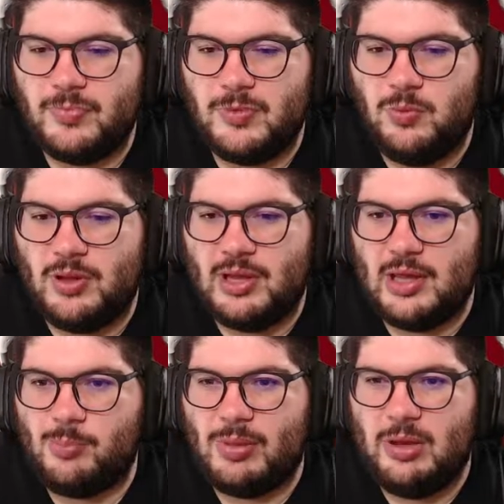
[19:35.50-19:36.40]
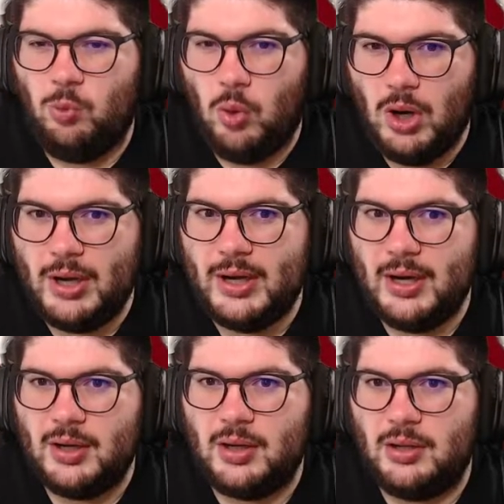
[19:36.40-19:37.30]
Whether that be one,
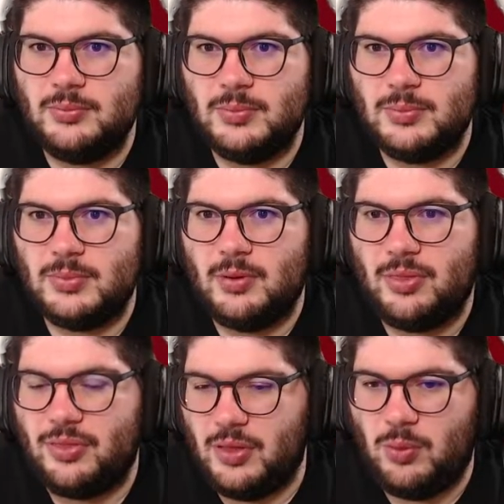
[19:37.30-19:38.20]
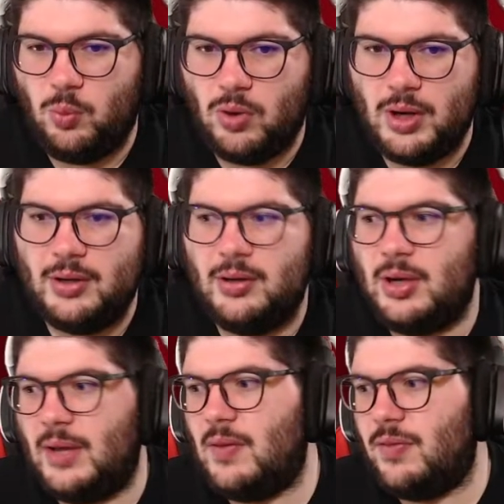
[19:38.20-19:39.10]
one,
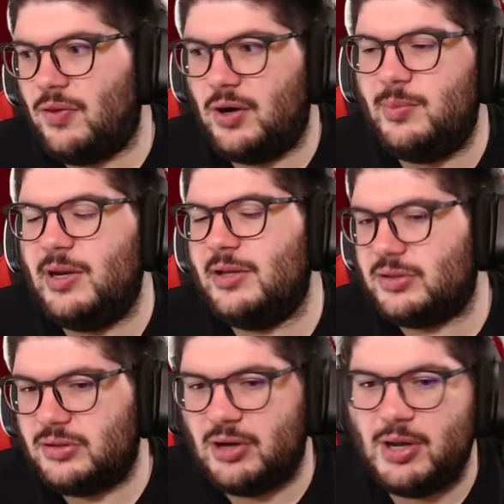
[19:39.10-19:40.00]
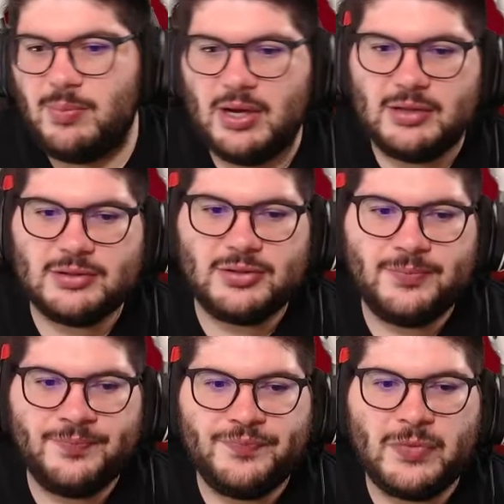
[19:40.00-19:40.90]
and then 30 minutes and 30 minutes,
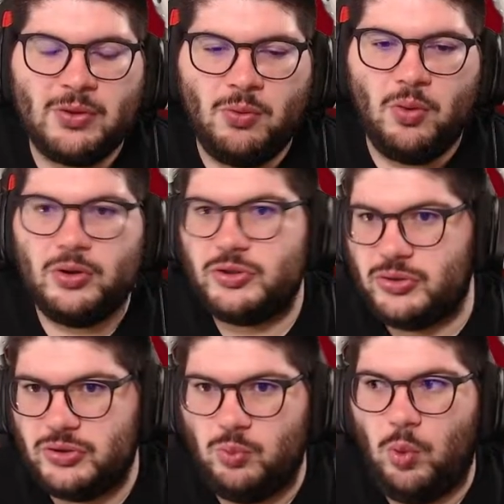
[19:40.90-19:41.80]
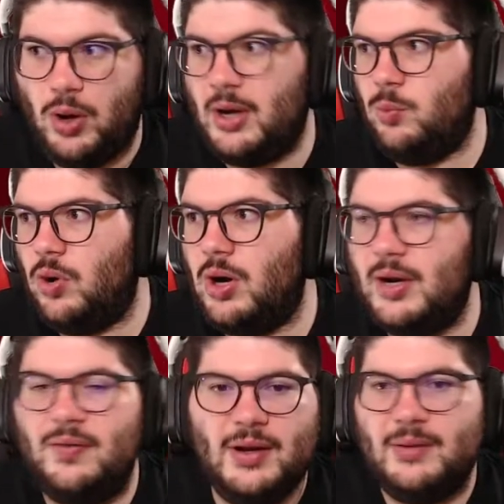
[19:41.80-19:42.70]
or one and one
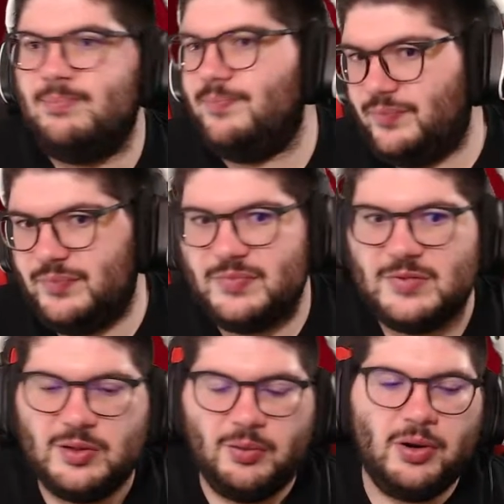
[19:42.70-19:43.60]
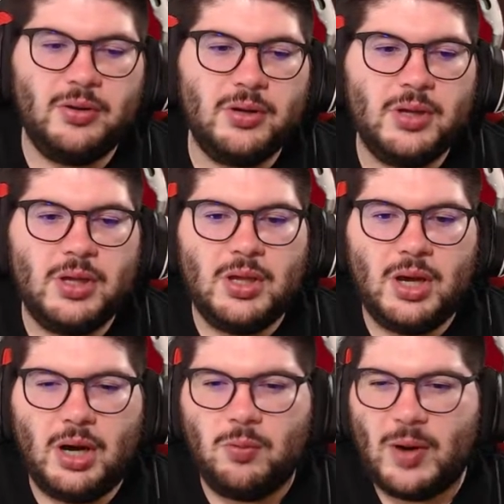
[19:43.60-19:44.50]
and then zero.
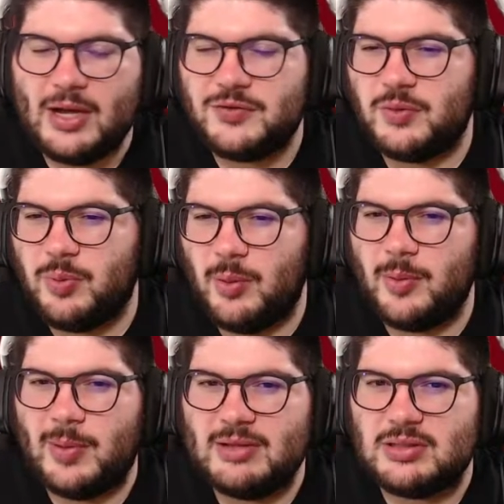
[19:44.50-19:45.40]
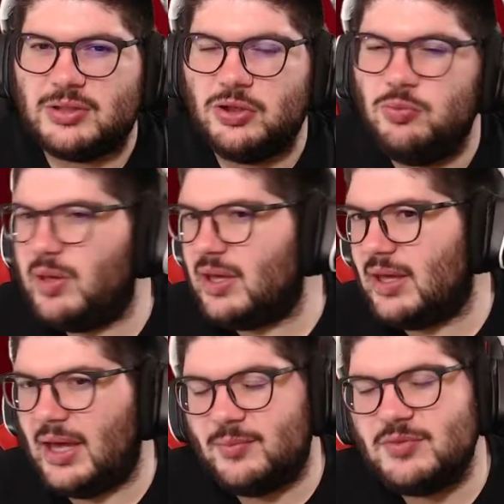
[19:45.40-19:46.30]
Uh, Rashford probably plays the two big
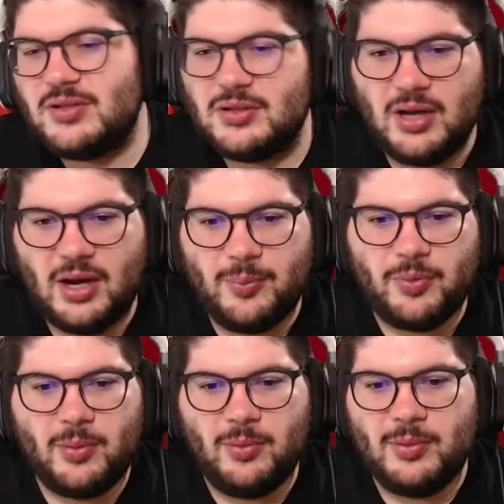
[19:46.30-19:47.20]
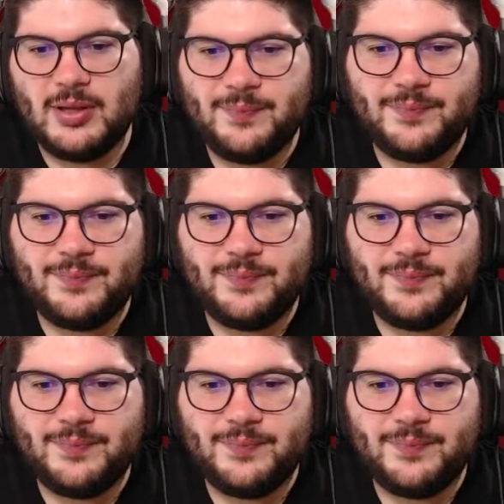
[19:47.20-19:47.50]
games, uh, probably.